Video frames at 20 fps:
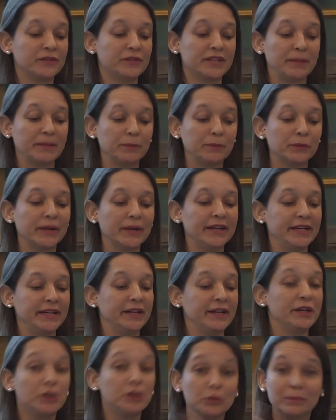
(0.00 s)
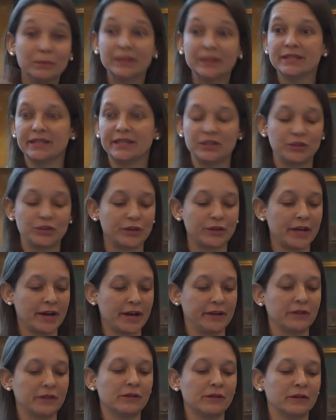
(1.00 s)
separating humans into
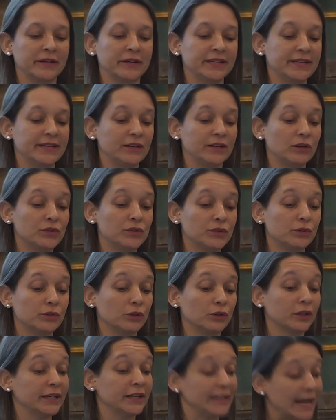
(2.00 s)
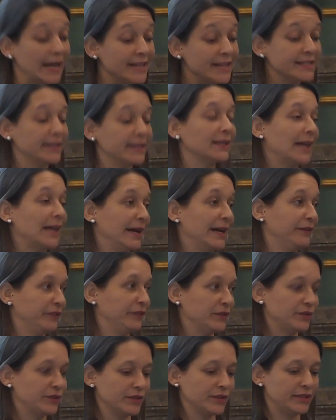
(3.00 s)
categories and also organizing
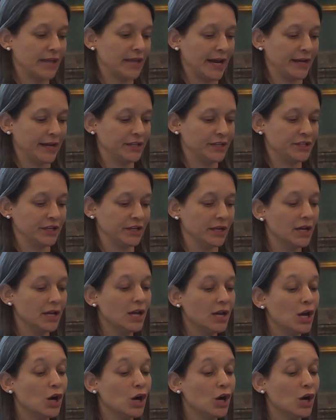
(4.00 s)
life in society,